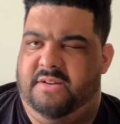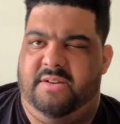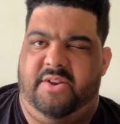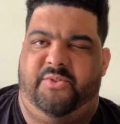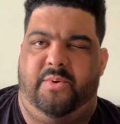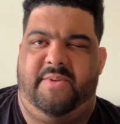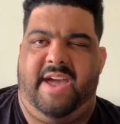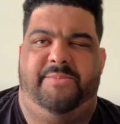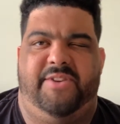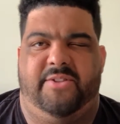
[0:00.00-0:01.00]
Here's one with
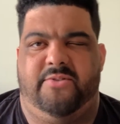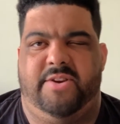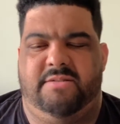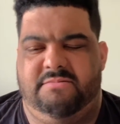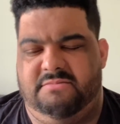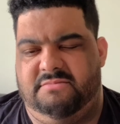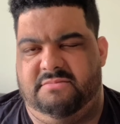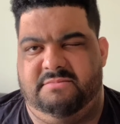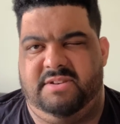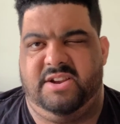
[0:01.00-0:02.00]
Adam Sandler in it.
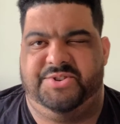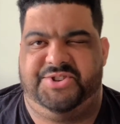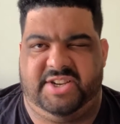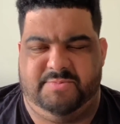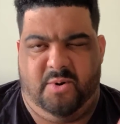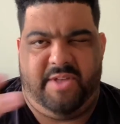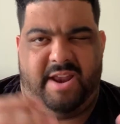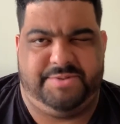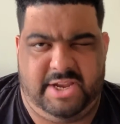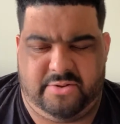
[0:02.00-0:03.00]
Here's 6 more with
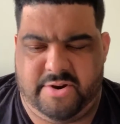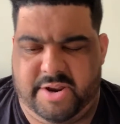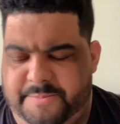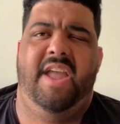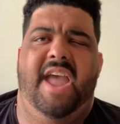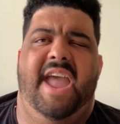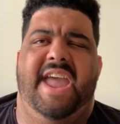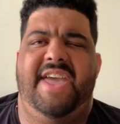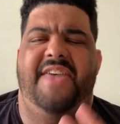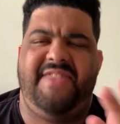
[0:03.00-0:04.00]
Adam Sandler in it.
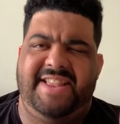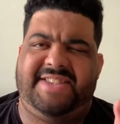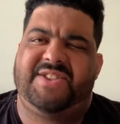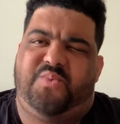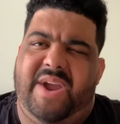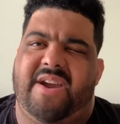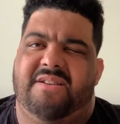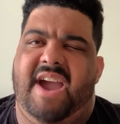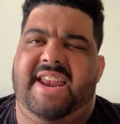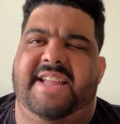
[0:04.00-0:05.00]
And it's
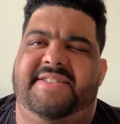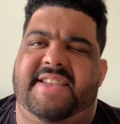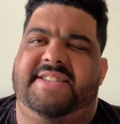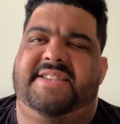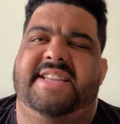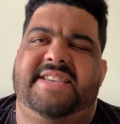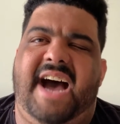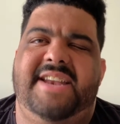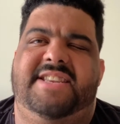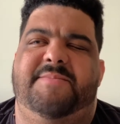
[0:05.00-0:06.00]
weird, right? It's
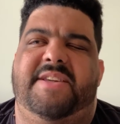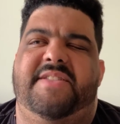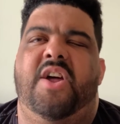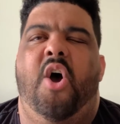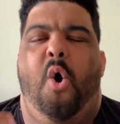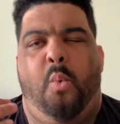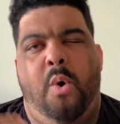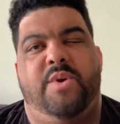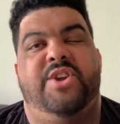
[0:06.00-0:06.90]
odd to me that what we